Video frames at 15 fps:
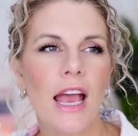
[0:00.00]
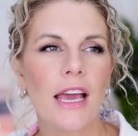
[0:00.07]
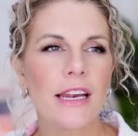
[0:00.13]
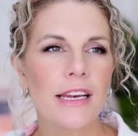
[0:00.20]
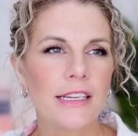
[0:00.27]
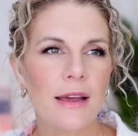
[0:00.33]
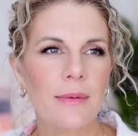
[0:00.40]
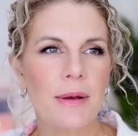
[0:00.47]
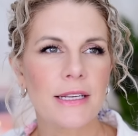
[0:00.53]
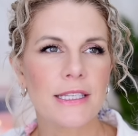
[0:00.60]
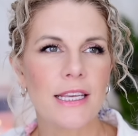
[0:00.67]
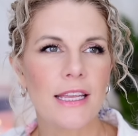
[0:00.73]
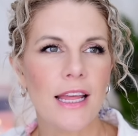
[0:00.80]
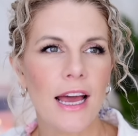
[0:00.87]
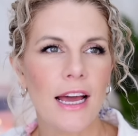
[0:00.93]
Anytime I
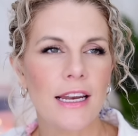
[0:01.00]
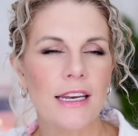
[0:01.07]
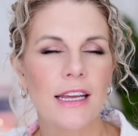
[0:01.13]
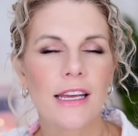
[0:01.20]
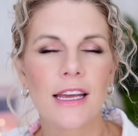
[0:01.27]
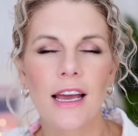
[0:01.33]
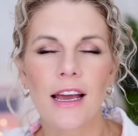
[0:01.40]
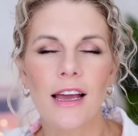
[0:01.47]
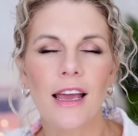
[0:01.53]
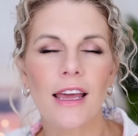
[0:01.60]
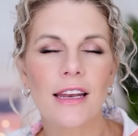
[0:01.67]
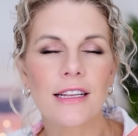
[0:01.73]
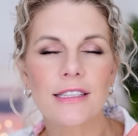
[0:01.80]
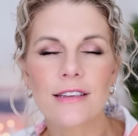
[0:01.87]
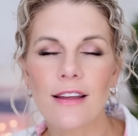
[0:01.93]
see that,
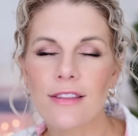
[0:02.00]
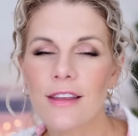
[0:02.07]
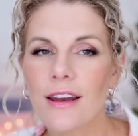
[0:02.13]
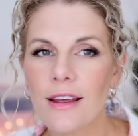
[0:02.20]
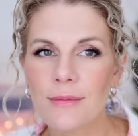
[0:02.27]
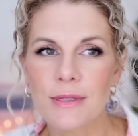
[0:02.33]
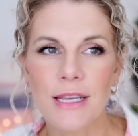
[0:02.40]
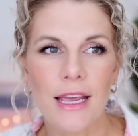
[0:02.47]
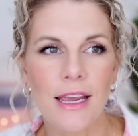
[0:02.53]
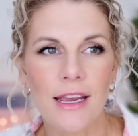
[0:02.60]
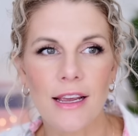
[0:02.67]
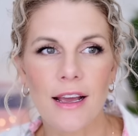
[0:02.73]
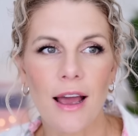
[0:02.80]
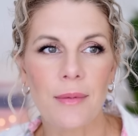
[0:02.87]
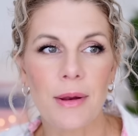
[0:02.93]
and it's not that I'm
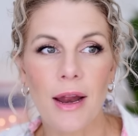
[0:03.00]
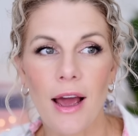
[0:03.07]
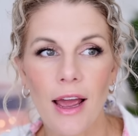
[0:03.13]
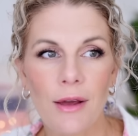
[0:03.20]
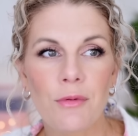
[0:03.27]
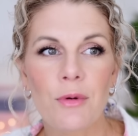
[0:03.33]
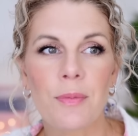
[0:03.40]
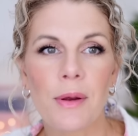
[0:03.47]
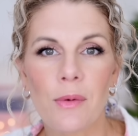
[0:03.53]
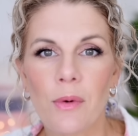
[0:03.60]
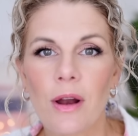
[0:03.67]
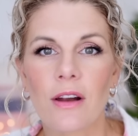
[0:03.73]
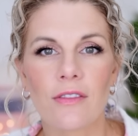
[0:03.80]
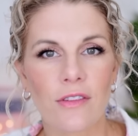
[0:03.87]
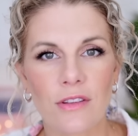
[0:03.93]
saying, I mean, I would be
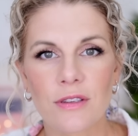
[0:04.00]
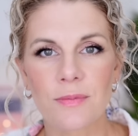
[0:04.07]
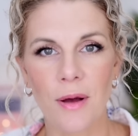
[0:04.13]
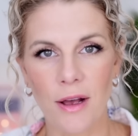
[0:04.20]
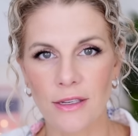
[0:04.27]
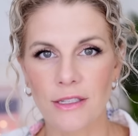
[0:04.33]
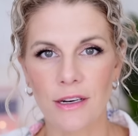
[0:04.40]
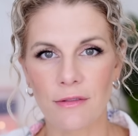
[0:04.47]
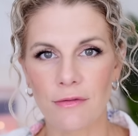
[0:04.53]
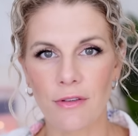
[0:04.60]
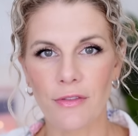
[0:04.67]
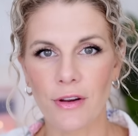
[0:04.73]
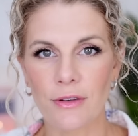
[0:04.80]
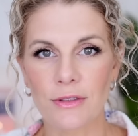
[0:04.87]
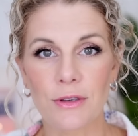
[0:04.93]
one of those positive
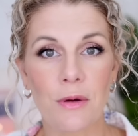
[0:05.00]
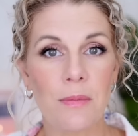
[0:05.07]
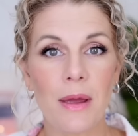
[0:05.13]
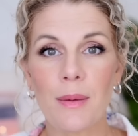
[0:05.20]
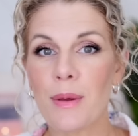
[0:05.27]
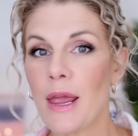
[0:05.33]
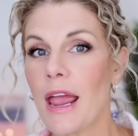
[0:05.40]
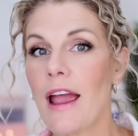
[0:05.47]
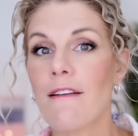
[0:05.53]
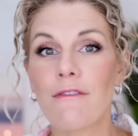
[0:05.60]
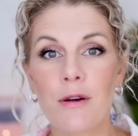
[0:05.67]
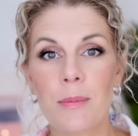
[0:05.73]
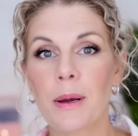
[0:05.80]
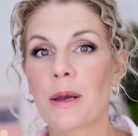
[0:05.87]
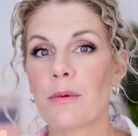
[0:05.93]
reviews. So maybe
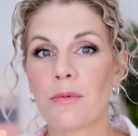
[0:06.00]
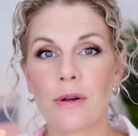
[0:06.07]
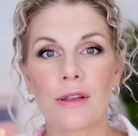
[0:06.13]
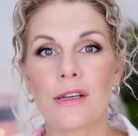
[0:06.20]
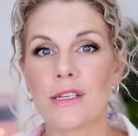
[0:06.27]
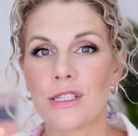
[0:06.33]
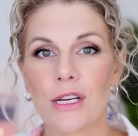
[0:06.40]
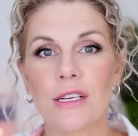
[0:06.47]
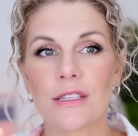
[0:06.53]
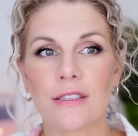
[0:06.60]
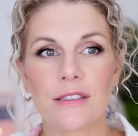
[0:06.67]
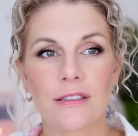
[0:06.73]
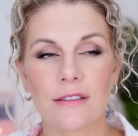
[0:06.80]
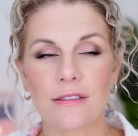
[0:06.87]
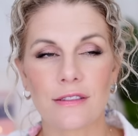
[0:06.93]
everybody really
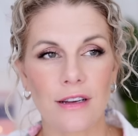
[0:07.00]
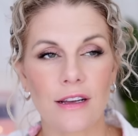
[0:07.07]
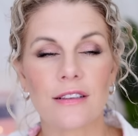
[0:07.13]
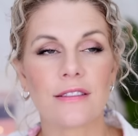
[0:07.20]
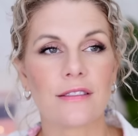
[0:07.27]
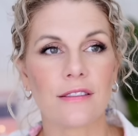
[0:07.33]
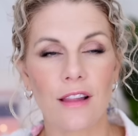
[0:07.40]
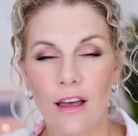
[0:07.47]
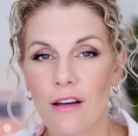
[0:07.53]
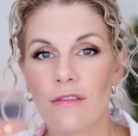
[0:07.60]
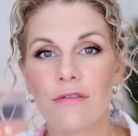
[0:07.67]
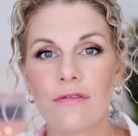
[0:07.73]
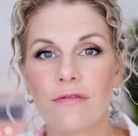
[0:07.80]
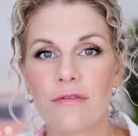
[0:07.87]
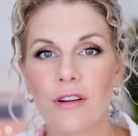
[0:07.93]
just does
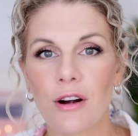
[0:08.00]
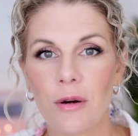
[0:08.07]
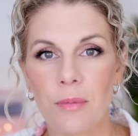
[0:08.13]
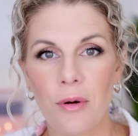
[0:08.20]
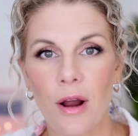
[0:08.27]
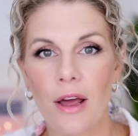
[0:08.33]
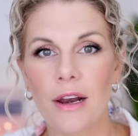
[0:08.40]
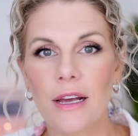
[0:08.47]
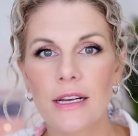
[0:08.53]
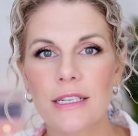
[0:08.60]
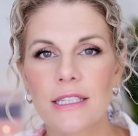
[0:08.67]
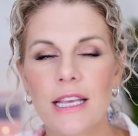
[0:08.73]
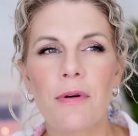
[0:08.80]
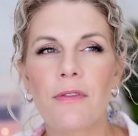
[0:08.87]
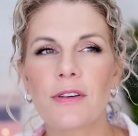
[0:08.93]
love her
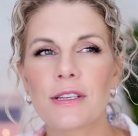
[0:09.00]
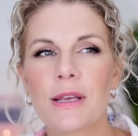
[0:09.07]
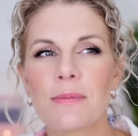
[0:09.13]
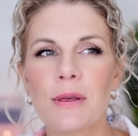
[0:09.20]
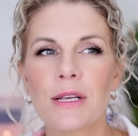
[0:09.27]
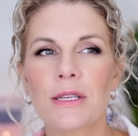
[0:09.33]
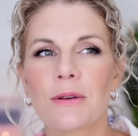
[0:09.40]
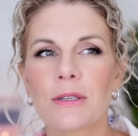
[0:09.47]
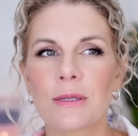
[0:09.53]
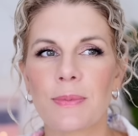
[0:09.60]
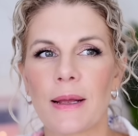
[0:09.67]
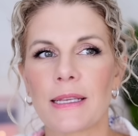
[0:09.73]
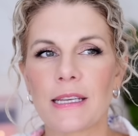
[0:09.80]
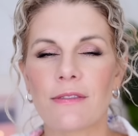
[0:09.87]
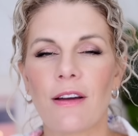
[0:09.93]
products. But for something so
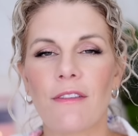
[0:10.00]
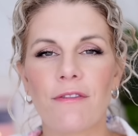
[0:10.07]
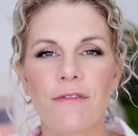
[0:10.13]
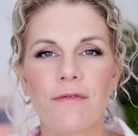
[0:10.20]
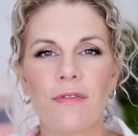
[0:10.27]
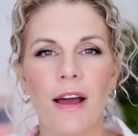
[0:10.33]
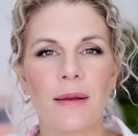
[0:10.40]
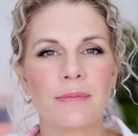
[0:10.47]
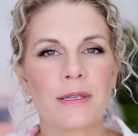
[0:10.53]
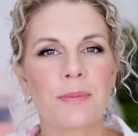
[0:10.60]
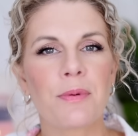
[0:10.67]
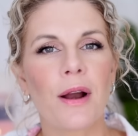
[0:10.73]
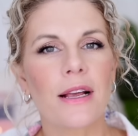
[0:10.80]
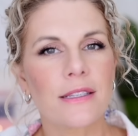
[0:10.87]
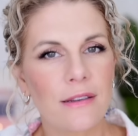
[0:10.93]
expensive, I, I'm
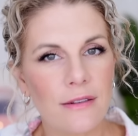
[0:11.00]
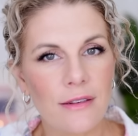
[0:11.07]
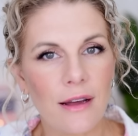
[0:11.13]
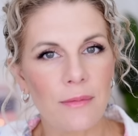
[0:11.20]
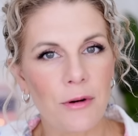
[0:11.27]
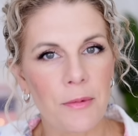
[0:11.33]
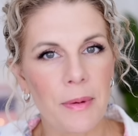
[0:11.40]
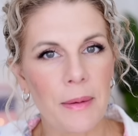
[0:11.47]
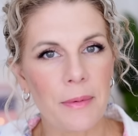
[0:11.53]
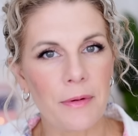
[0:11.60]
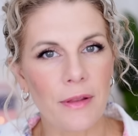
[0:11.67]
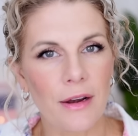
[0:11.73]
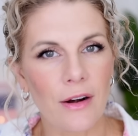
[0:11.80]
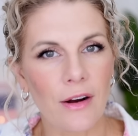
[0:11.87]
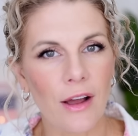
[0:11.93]
surprised there's not more
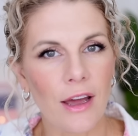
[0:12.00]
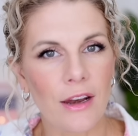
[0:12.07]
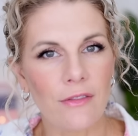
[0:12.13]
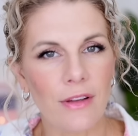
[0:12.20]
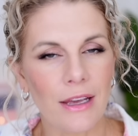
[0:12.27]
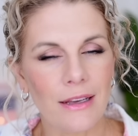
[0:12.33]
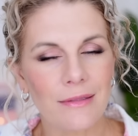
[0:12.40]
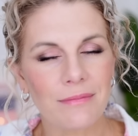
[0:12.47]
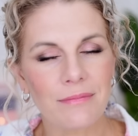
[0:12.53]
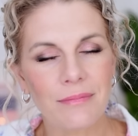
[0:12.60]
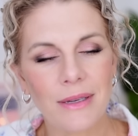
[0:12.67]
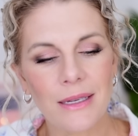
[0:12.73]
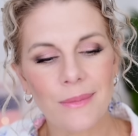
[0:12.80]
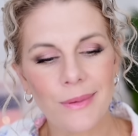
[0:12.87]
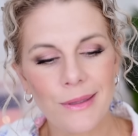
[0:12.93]
people that are kind of like,
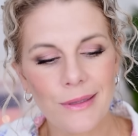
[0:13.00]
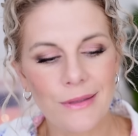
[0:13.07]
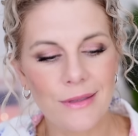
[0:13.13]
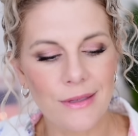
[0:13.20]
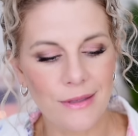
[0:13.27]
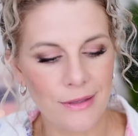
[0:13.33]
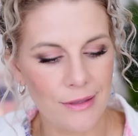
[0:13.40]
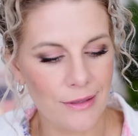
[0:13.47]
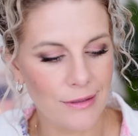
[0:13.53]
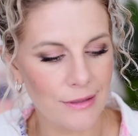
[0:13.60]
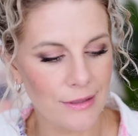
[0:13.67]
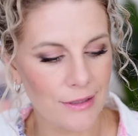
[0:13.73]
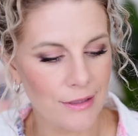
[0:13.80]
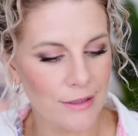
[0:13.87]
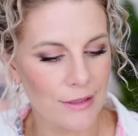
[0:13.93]
maybe this is not
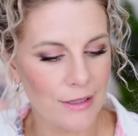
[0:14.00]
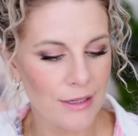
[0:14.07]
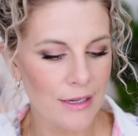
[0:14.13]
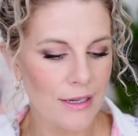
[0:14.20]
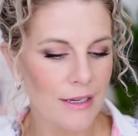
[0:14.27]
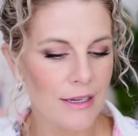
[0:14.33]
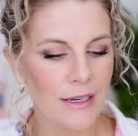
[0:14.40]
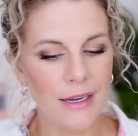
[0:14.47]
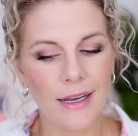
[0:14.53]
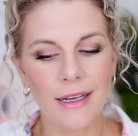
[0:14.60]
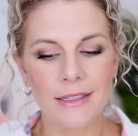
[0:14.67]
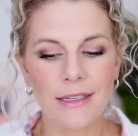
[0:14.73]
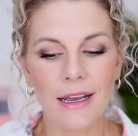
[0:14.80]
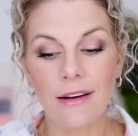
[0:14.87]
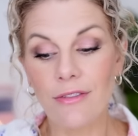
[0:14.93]
as good
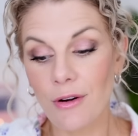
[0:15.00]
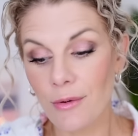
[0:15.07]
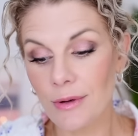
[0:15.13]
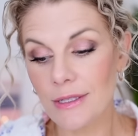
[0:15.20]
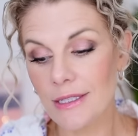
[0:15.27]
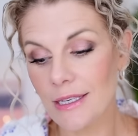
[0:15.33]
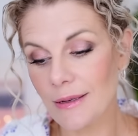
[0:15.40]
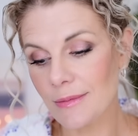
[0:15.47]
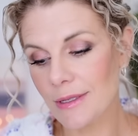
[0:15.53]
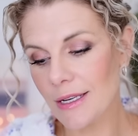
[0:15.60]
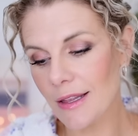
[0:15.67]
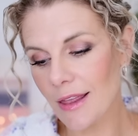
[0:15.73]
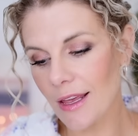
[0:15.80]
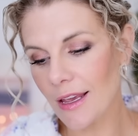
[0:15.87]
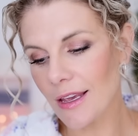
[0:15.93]
as everyone seems
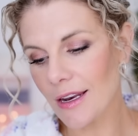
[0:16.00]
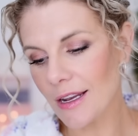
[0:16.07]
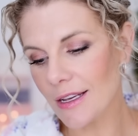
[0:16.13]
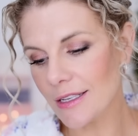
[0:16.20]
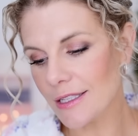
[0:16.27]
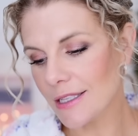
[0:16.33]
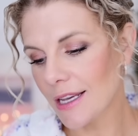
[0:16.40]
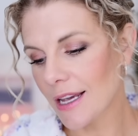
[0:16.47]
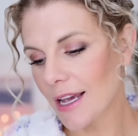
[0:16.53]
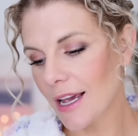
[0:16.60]
to think it is.